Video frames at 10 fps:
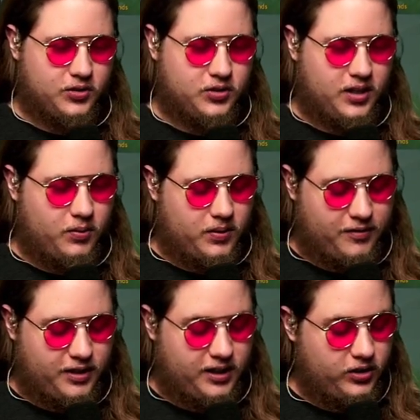Today we're
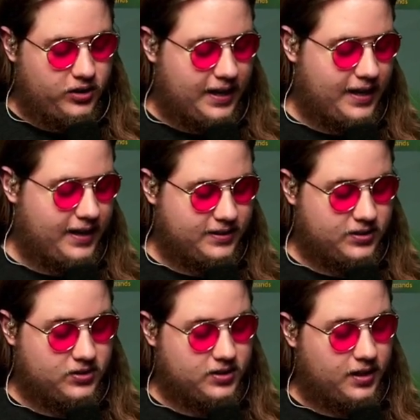having a look at
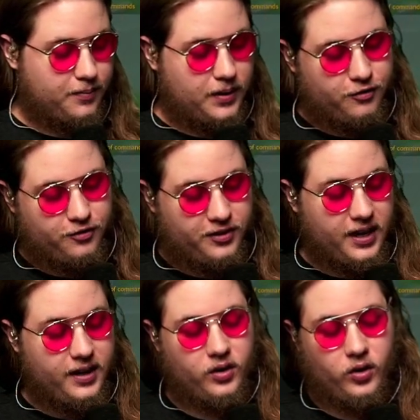some
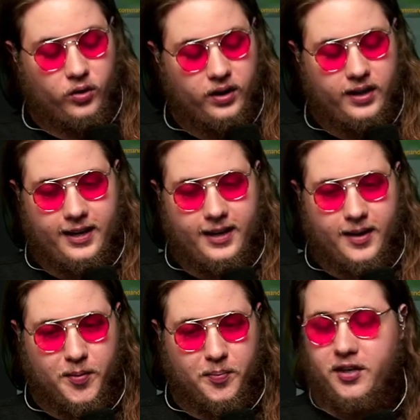VIEGO
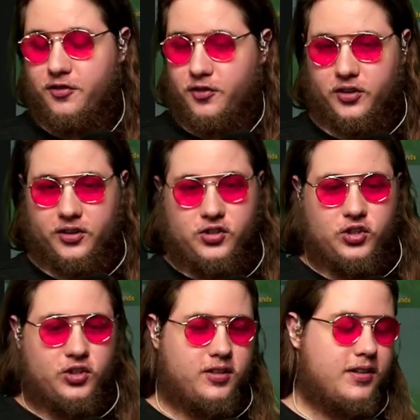mid
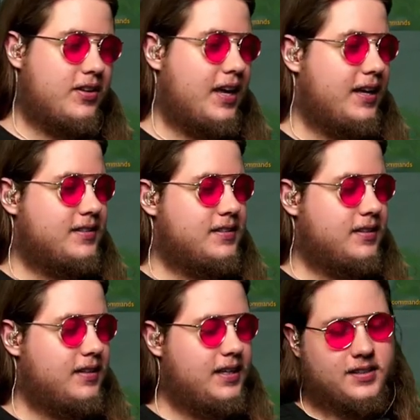footage that
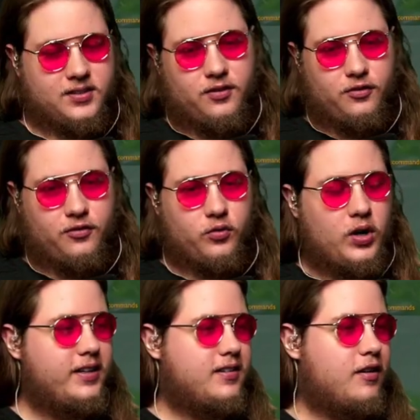is
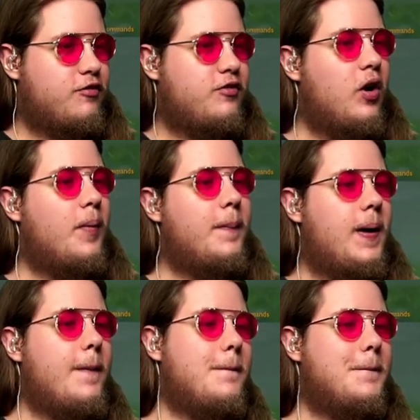right from
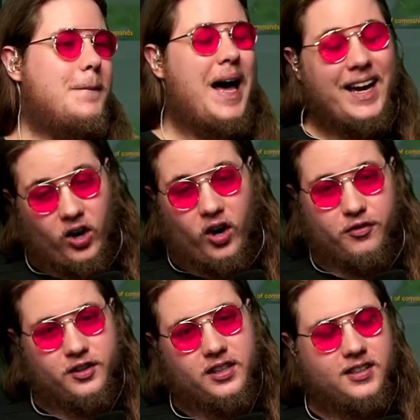my
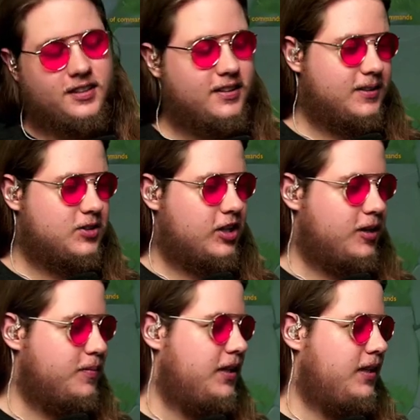oven this time.